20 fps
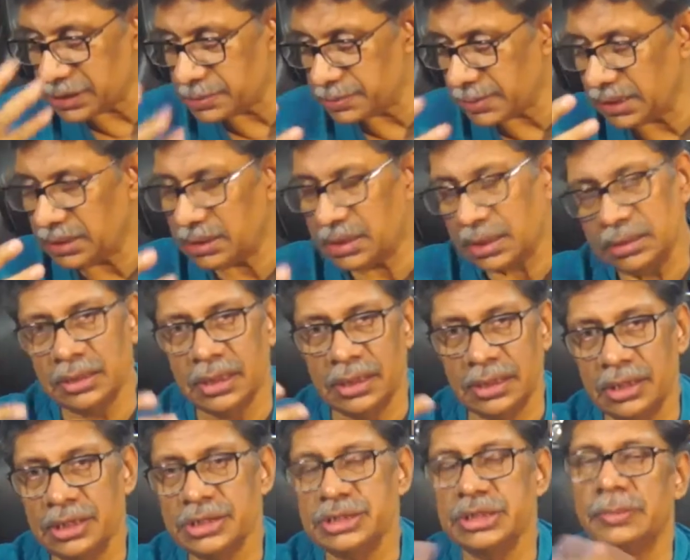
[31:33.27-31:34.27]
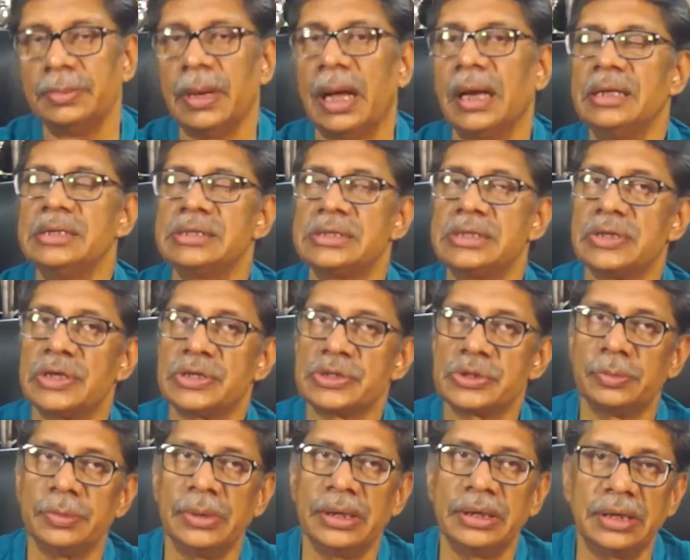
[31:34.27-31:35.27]
is maintained, the energy balance is
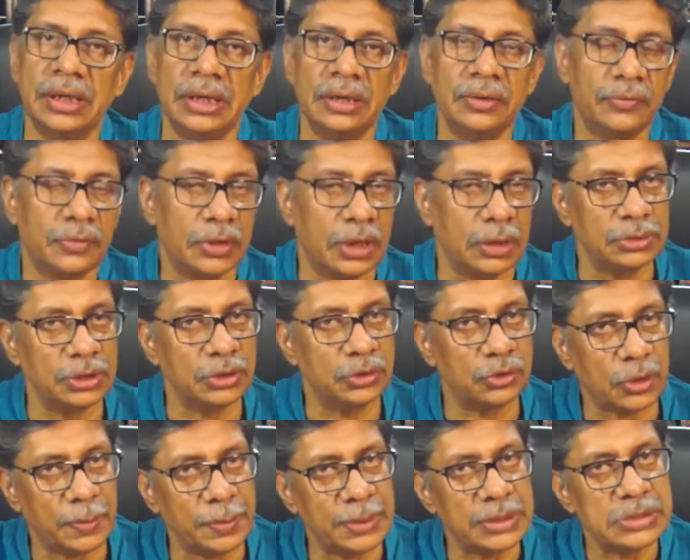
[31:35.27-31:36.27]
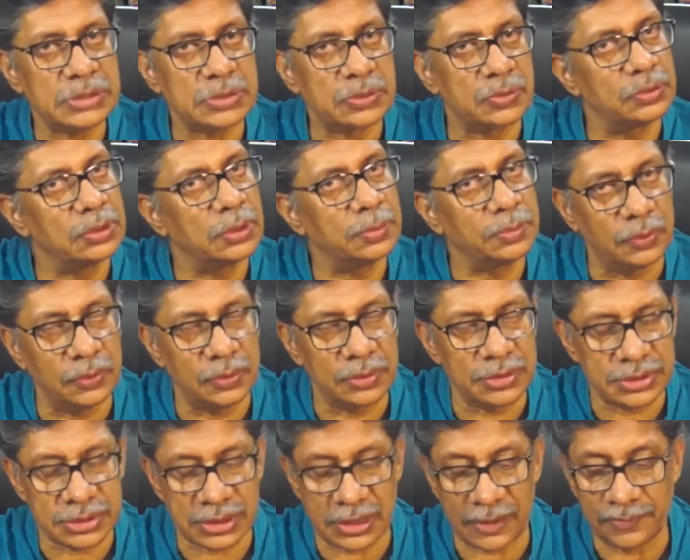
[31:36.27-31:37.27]
also maintained from the tropics to the
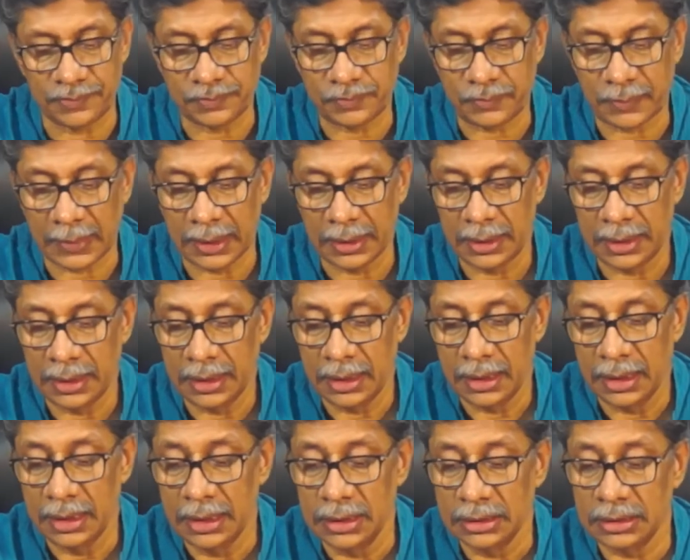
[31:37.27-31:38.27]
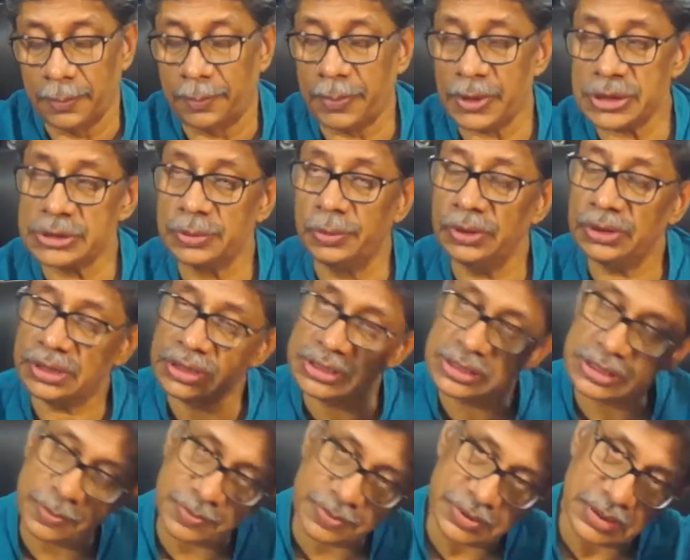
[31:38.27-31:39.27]
poles. The possible
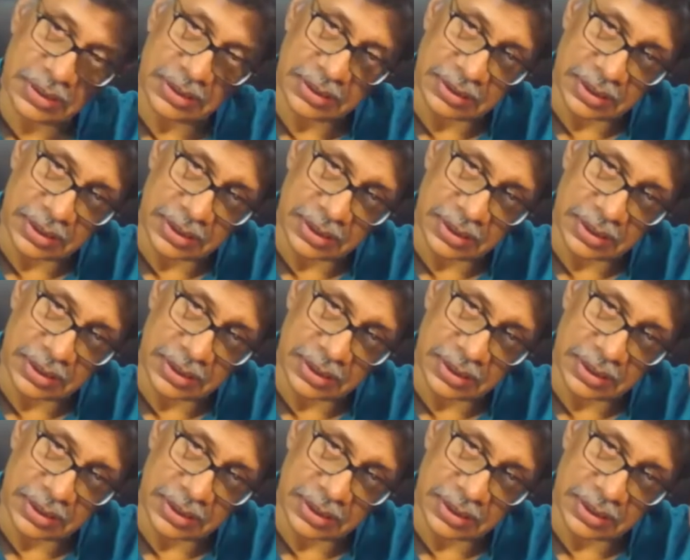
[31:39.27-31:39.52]
disruption it